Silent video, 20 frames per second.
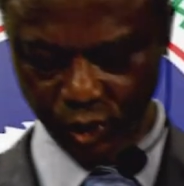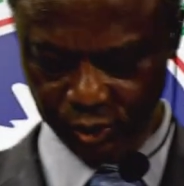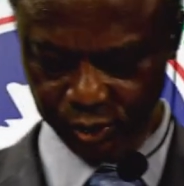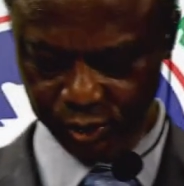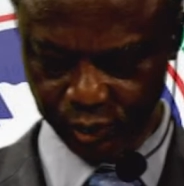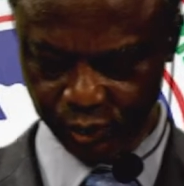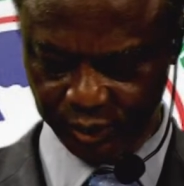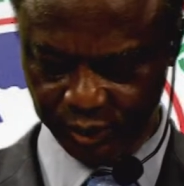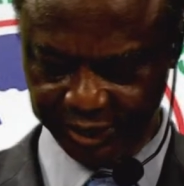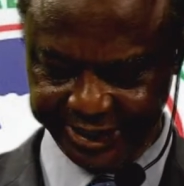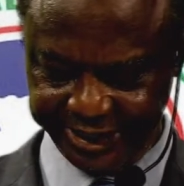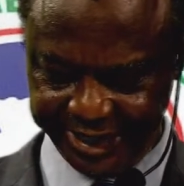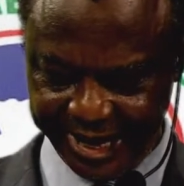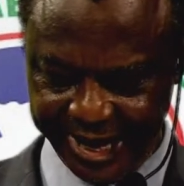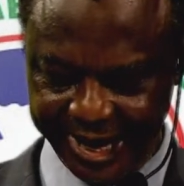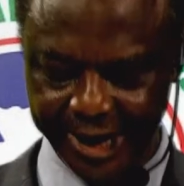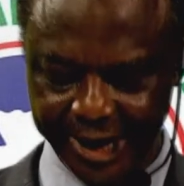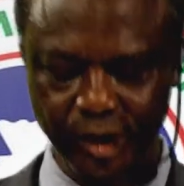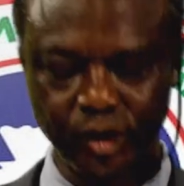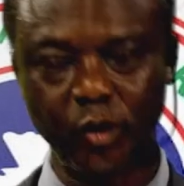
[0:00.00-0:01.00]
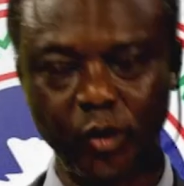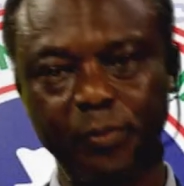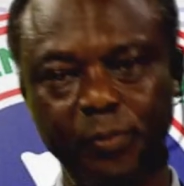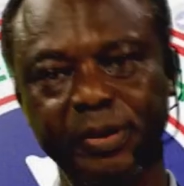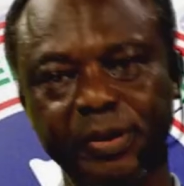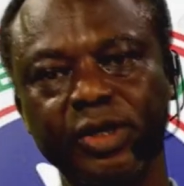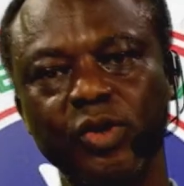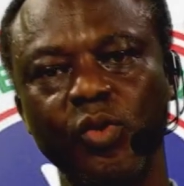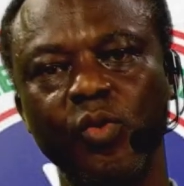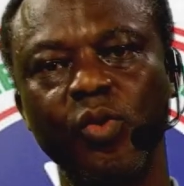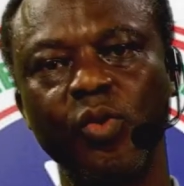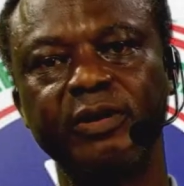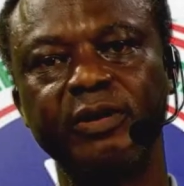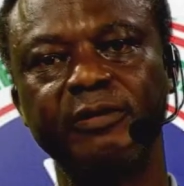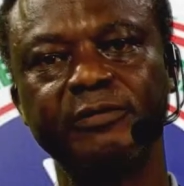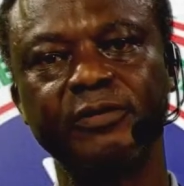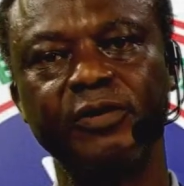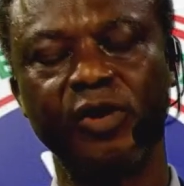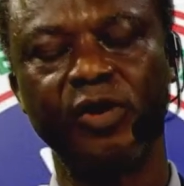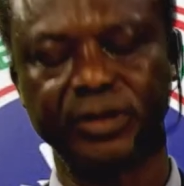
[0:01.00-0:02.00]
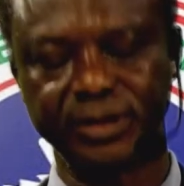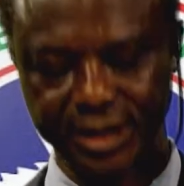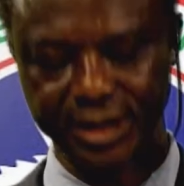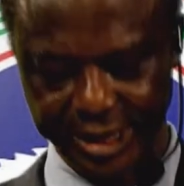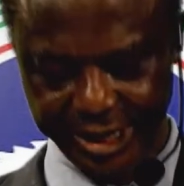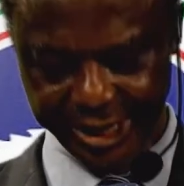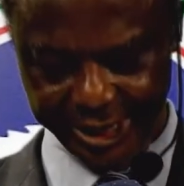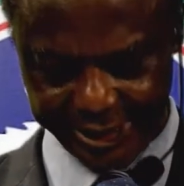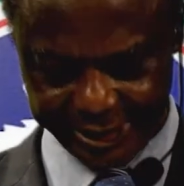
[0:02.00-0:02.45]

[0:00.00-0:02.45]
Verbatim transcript: to hear and obey the word of God. In